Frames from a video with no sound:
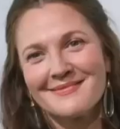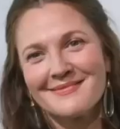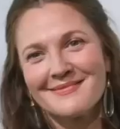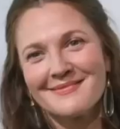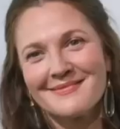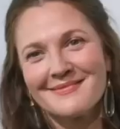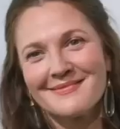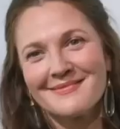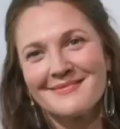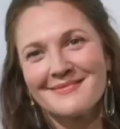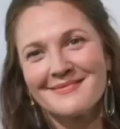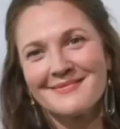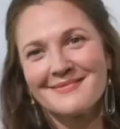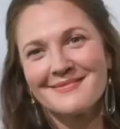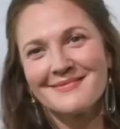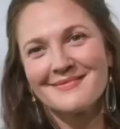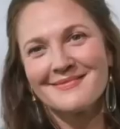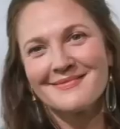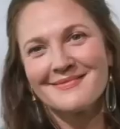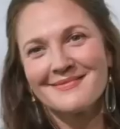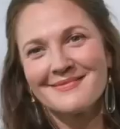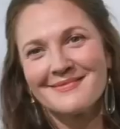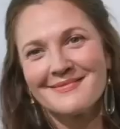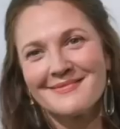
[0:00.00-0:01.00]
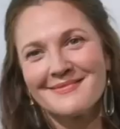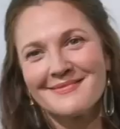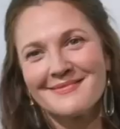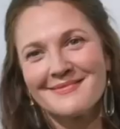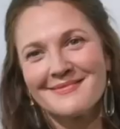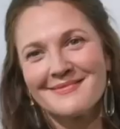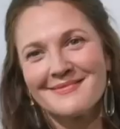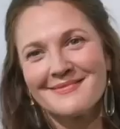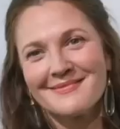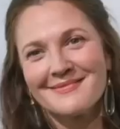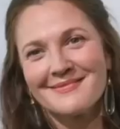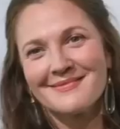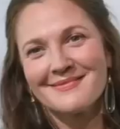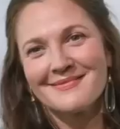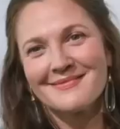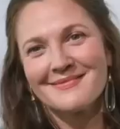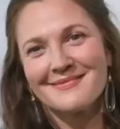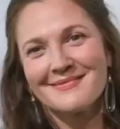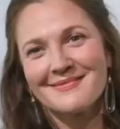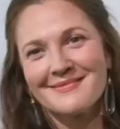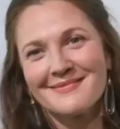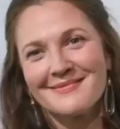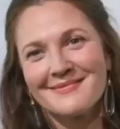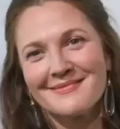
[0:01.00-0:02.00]

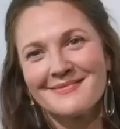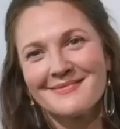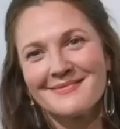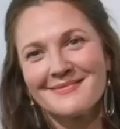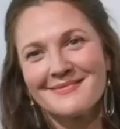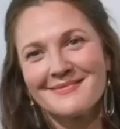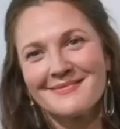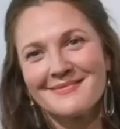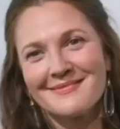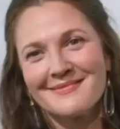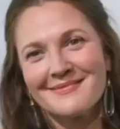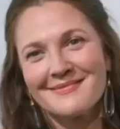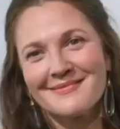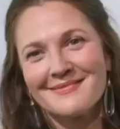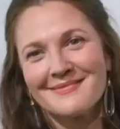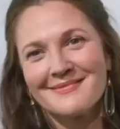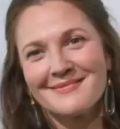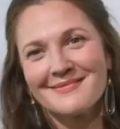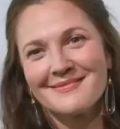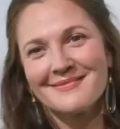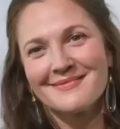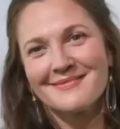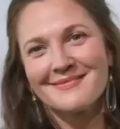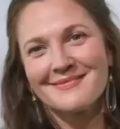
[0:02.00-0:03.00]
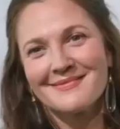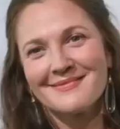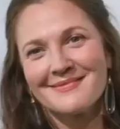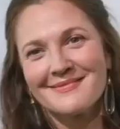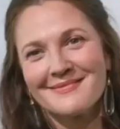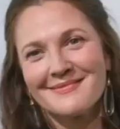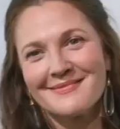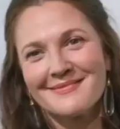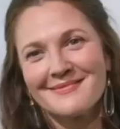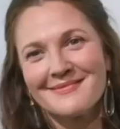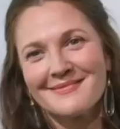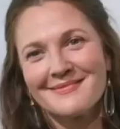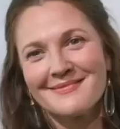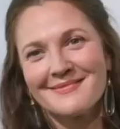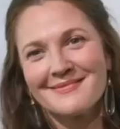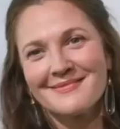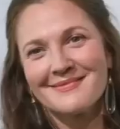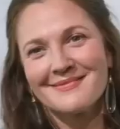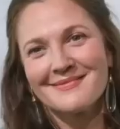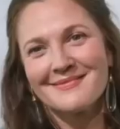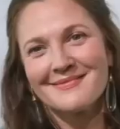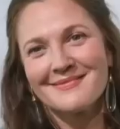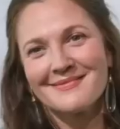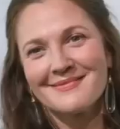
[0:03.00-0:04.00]

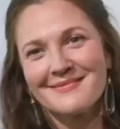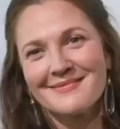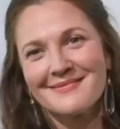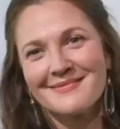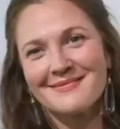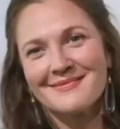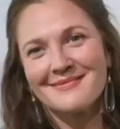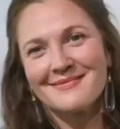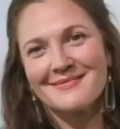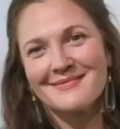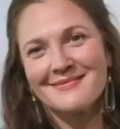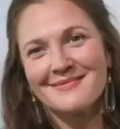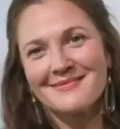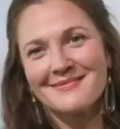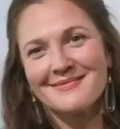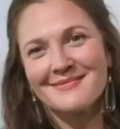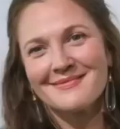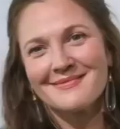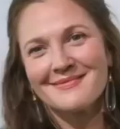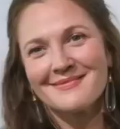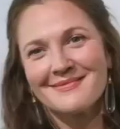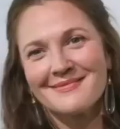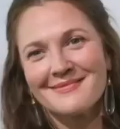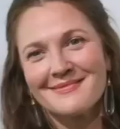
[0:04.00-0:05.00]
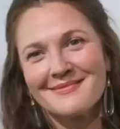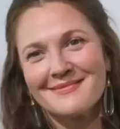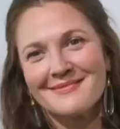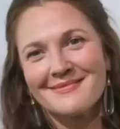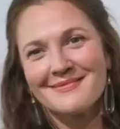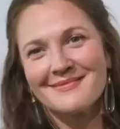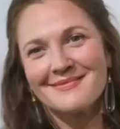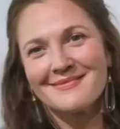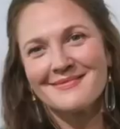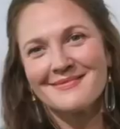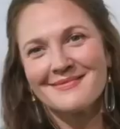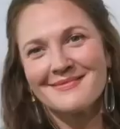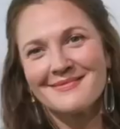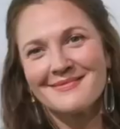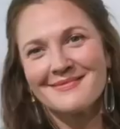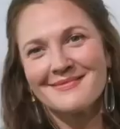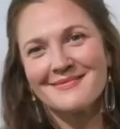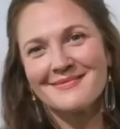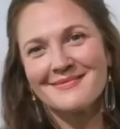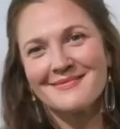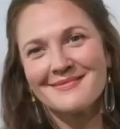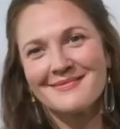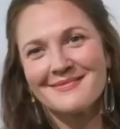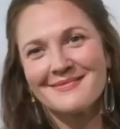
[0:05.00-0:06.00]

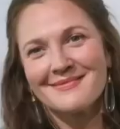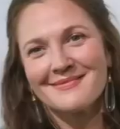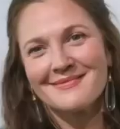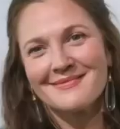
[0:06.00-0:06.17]
(not speaking)